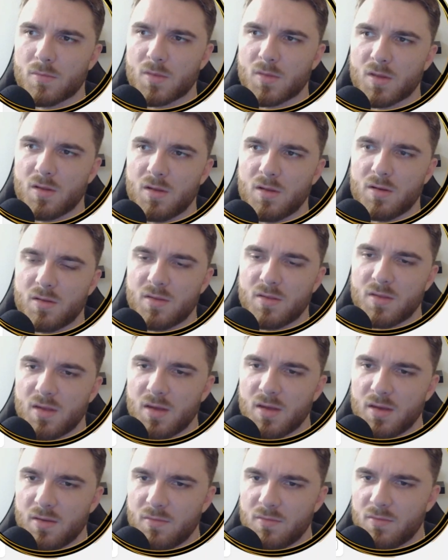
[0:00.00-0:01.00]
Let it
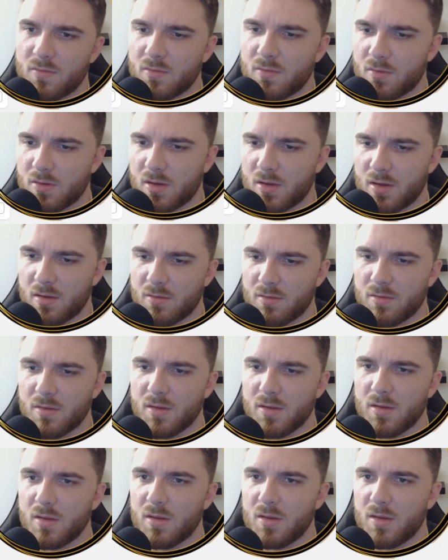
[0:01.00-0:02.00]
save. Okay.
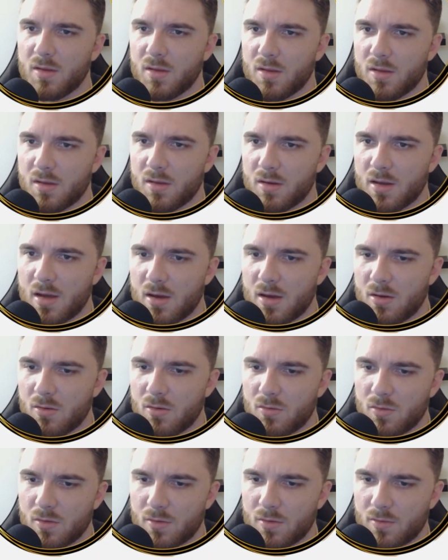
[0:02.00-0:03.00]

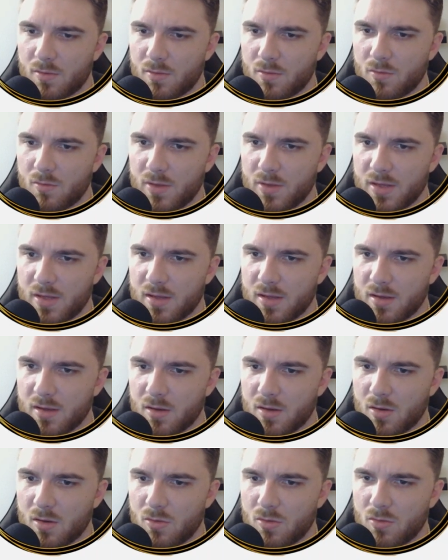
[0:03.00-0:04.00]
Now we can
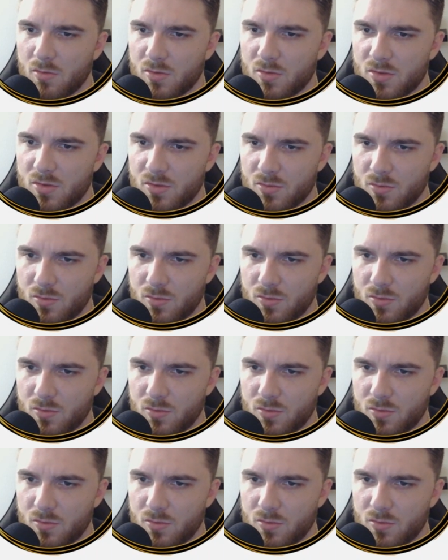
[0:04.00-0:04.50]
go do